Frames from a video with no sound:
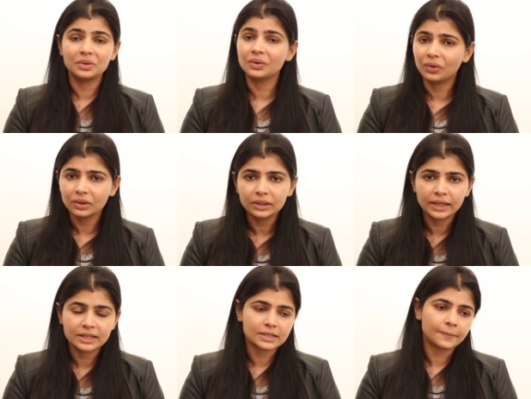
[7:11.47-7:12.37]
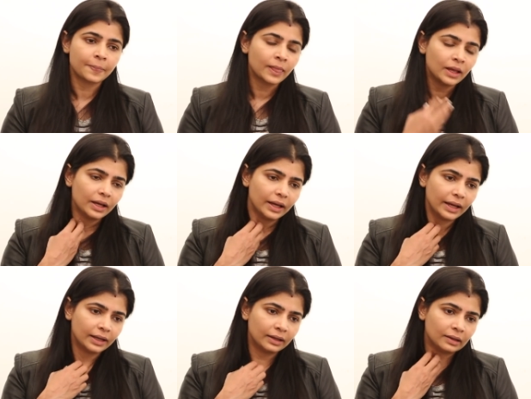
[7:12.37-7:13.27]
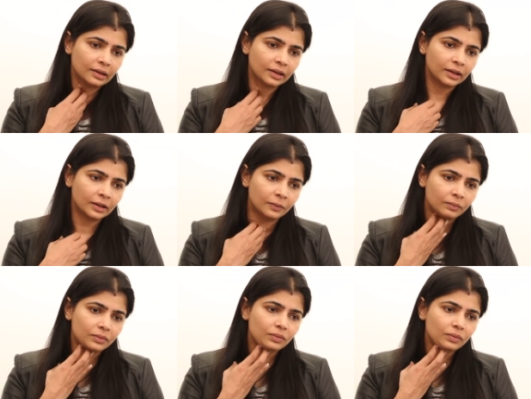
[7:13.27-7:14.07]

be organized and uh,